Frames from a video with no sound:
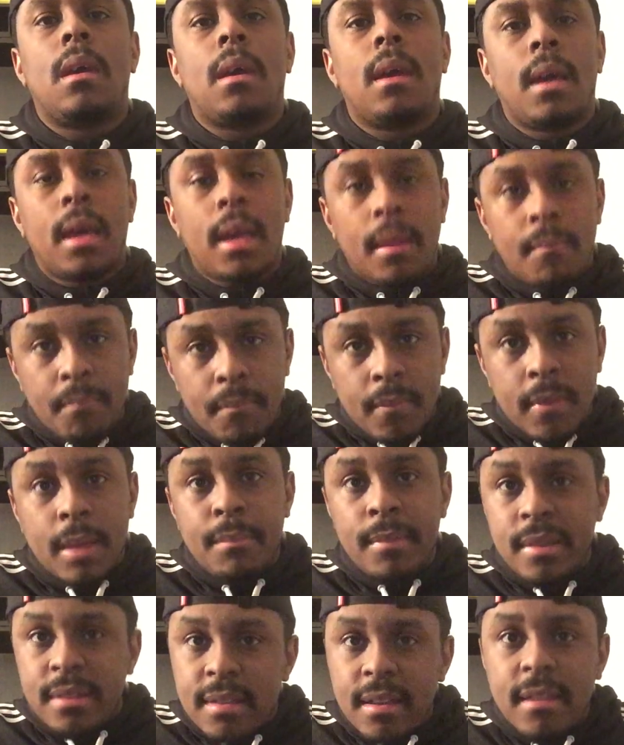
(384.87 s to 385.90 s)
And let
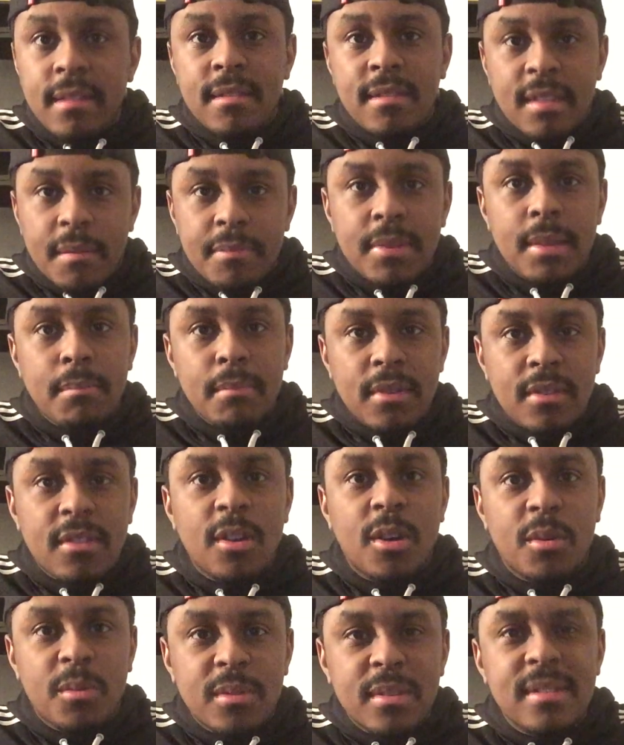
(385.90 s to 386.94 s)
me tell you something, Mr.
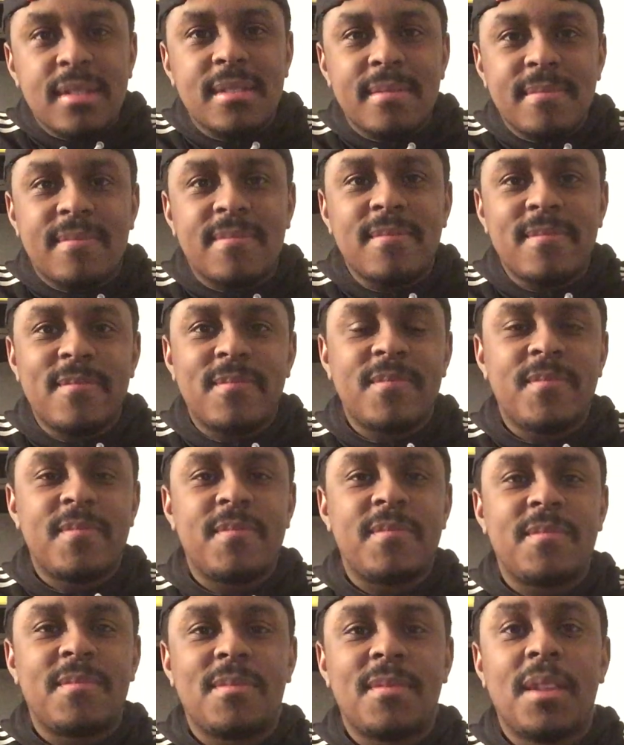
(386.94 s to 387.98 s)
Owens.
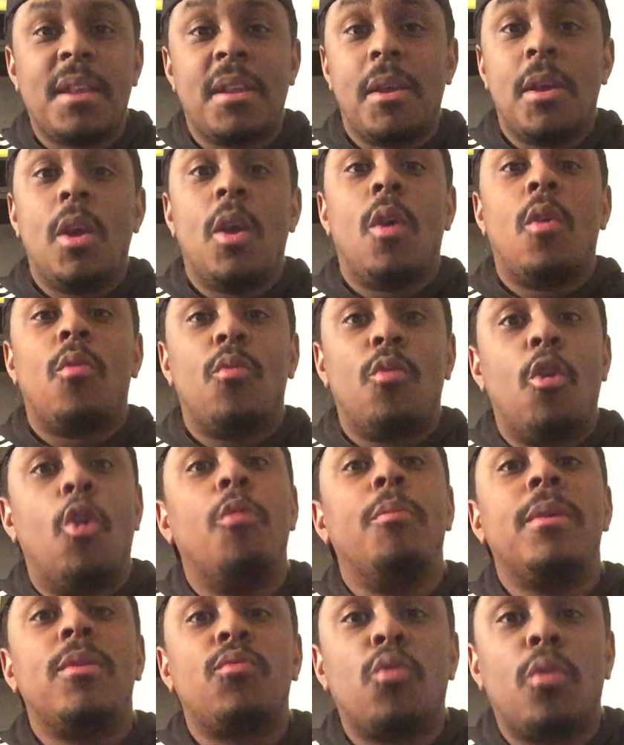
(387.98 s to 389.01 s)

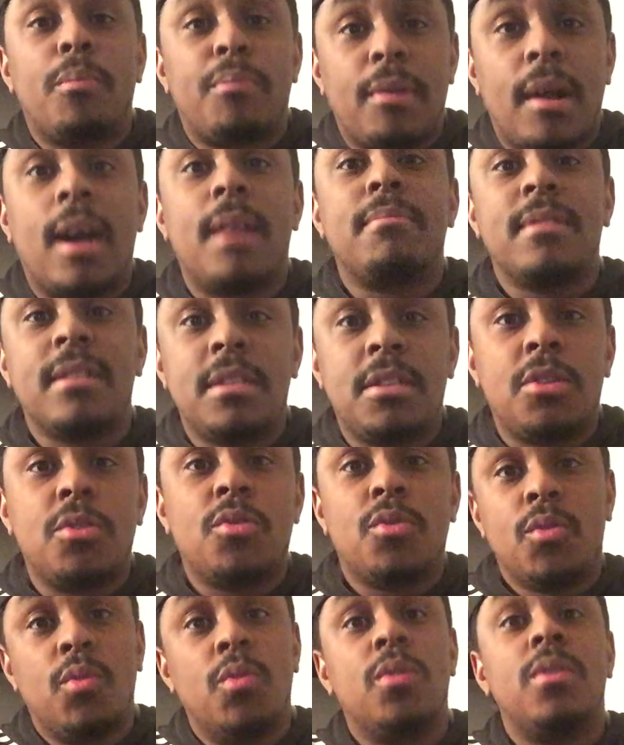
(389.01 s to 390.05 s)
Roman will probably
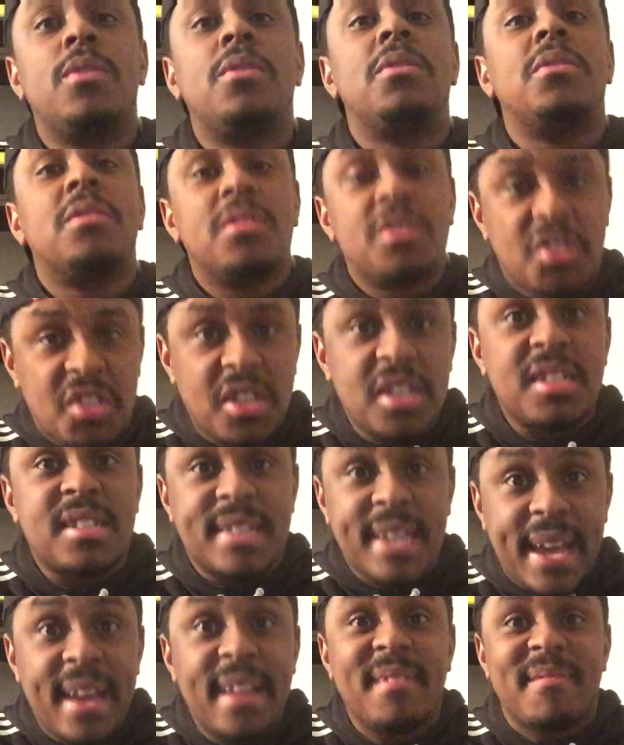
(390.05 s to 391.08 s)
do just
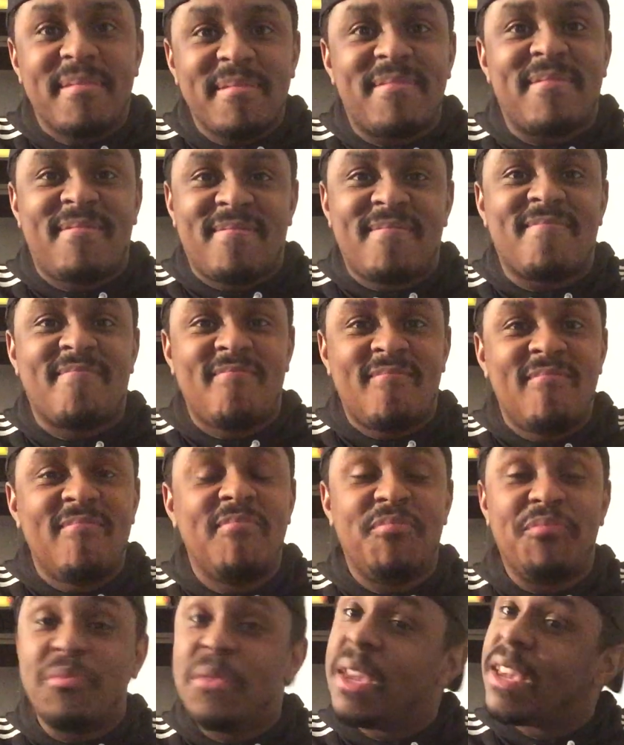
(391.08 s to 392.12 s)
that.
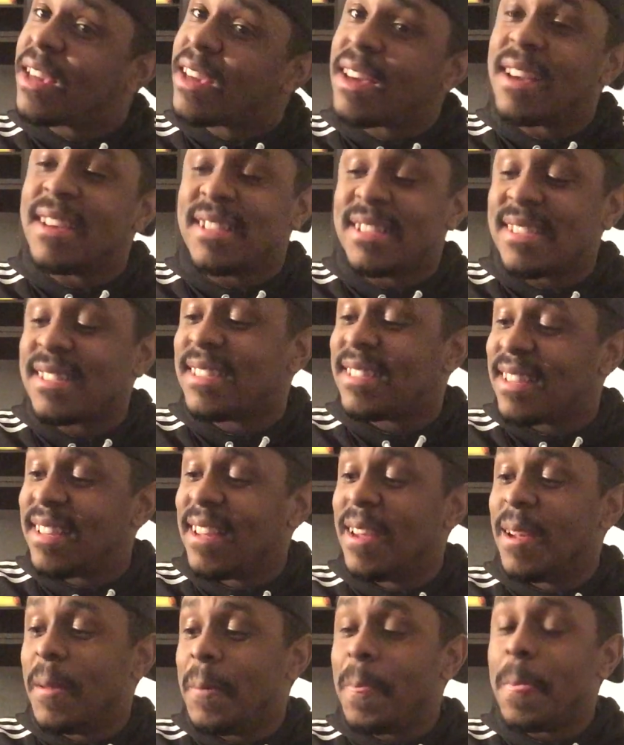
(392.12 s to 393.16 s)
Because
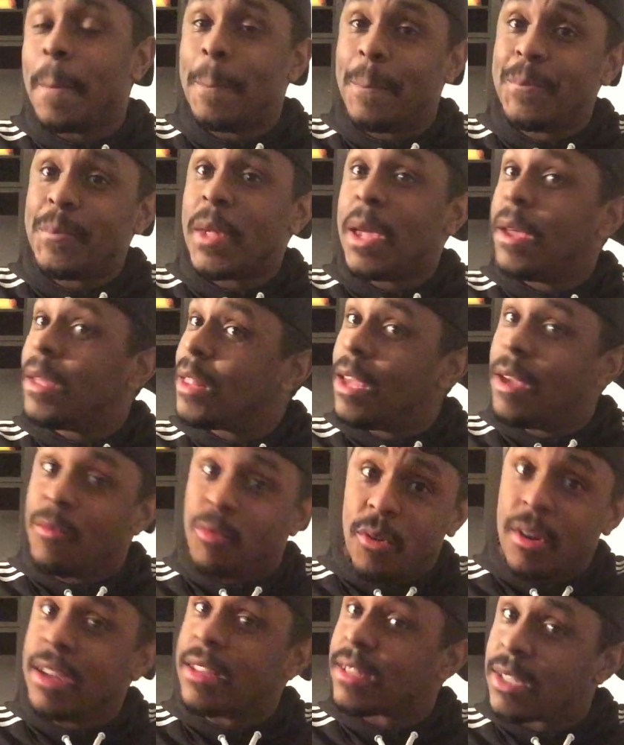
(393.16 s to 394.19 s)

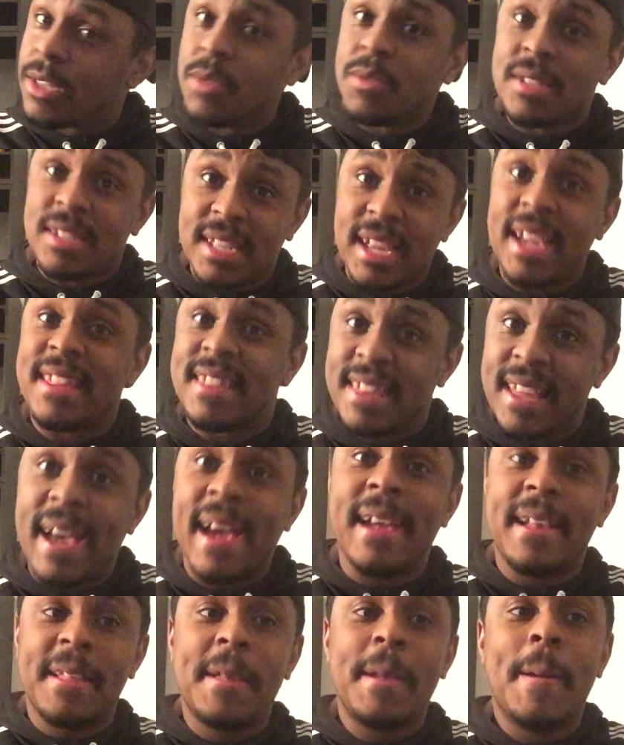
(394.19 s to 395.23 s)
once you said
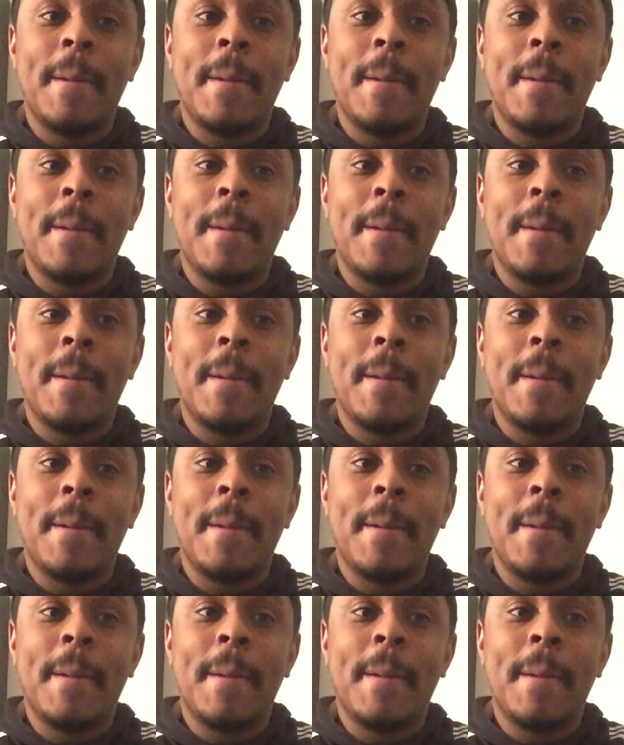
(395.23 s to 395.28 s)
that,